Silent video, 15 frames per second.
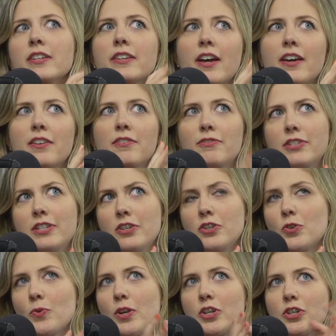kind of
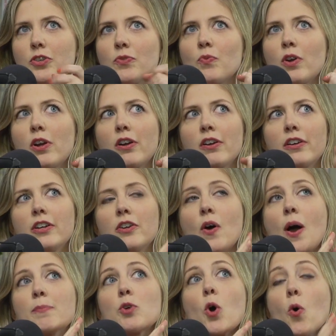situation where
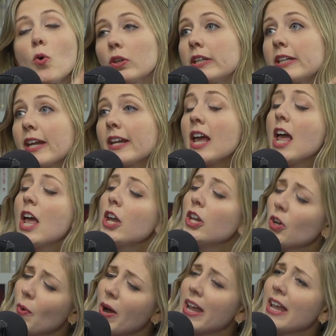I'm totally dead.
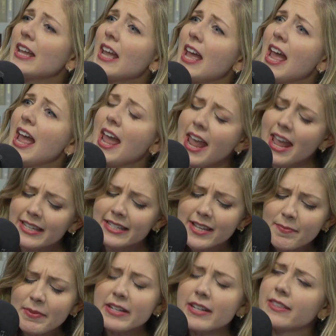You know what? It's
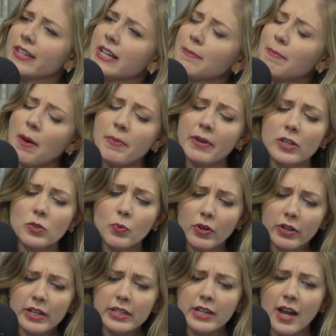something to think about because
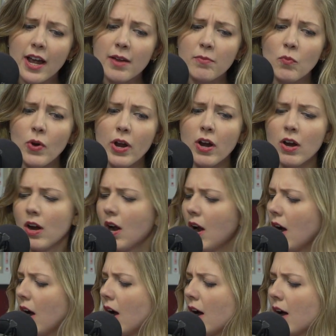we're in a time where
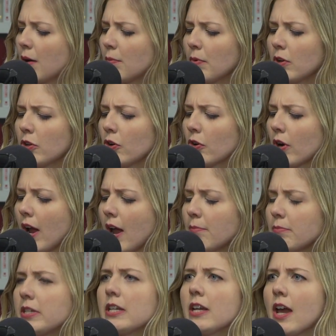your
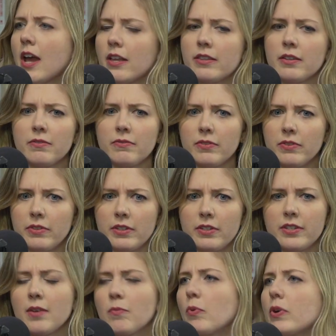MTA, the
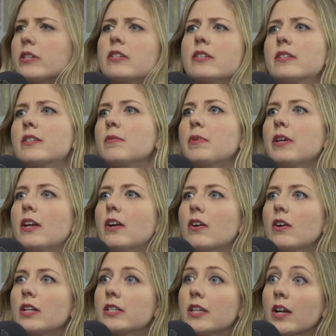subway system
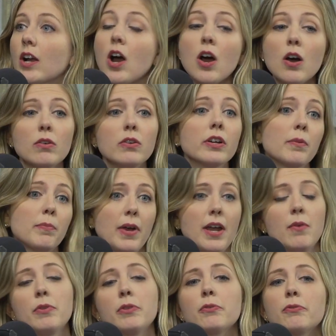here, it's like, oh, you can
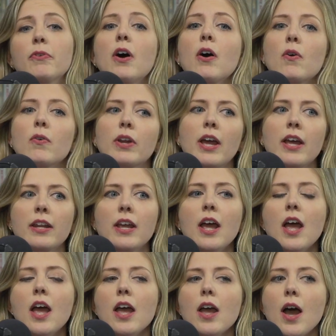pay with your phone. And
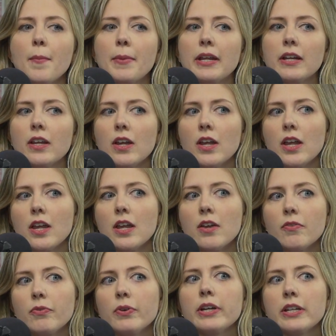I mean,
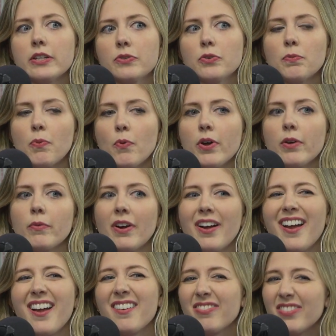if we get to a point where
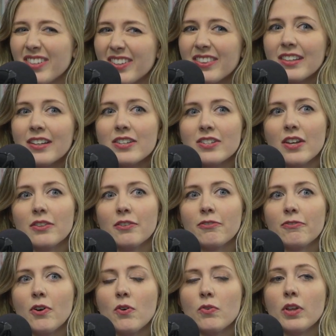everything is on the
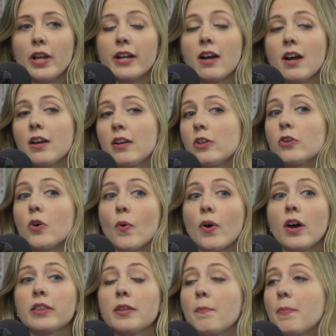phone, like you go
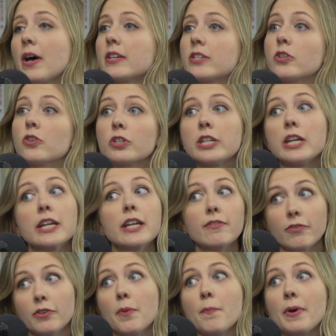on the bus, your ticket
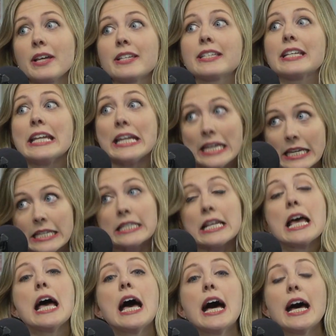for the bus is
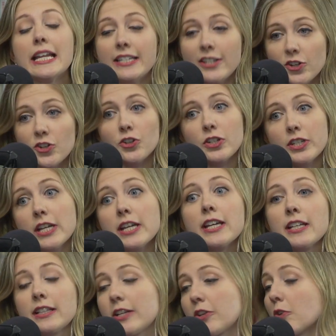a digital
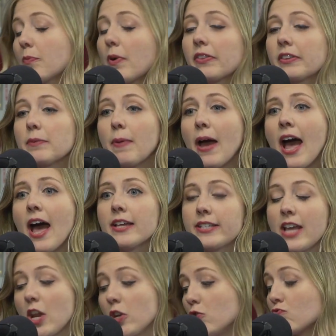ticket, like your monthly
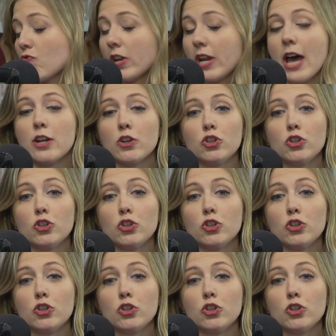pass, and you run out of